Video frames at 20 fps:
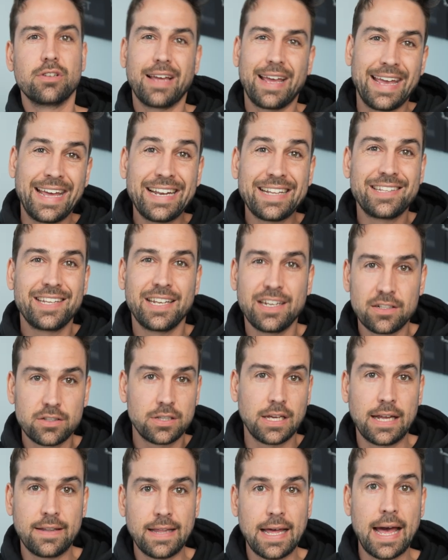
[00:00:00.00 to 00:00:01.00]
editing
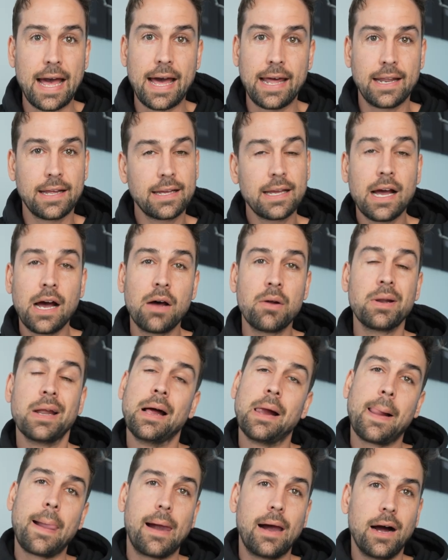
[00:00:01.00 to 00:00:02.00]
inside that ad account.
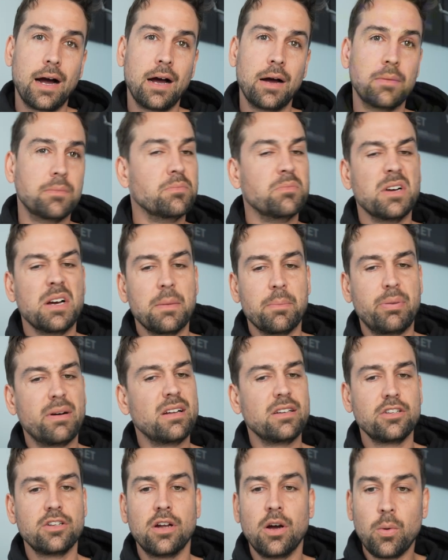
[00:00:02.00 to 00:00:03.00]

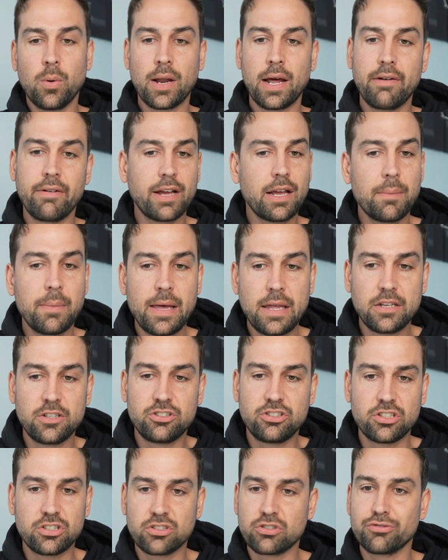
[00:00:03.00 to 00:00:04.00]
But what I recommend
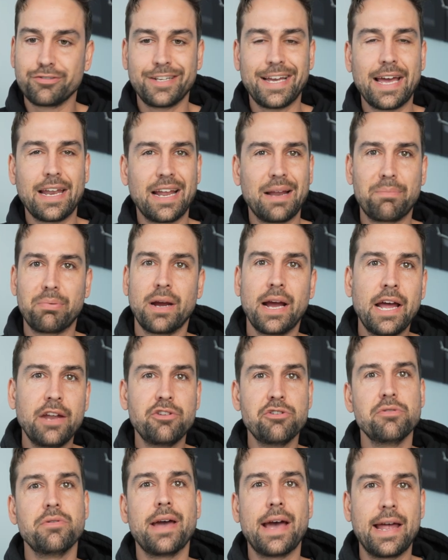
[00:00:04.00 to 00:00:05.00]
is just create a
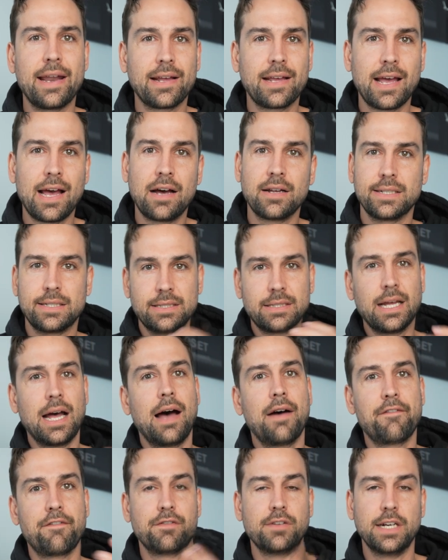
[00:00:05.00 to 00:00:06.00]
brand new ad account,
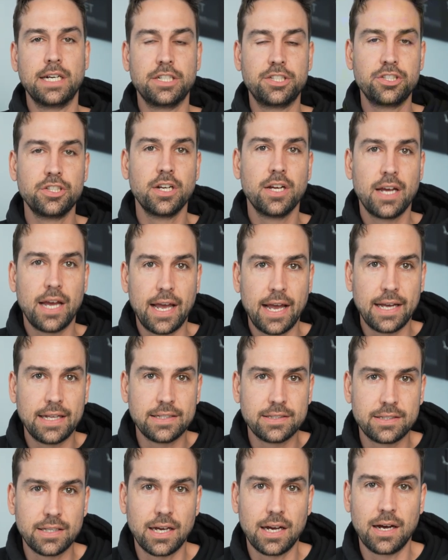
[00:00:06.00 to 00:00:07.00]
start fresh,
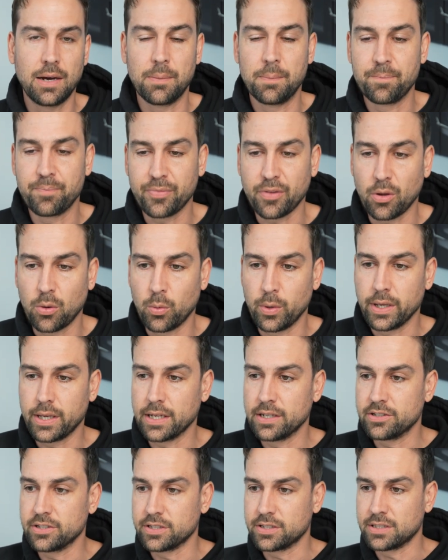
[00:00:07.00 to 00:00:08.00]
and we
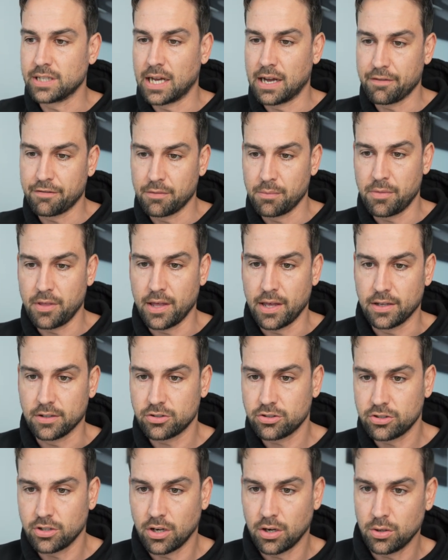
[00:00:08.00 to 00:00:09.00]
can just start from there.
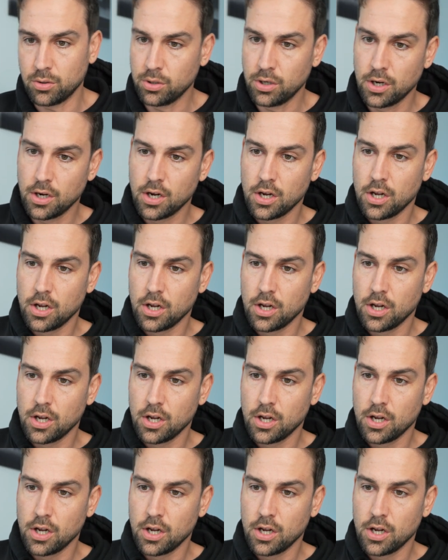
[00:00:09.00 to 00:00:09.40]
So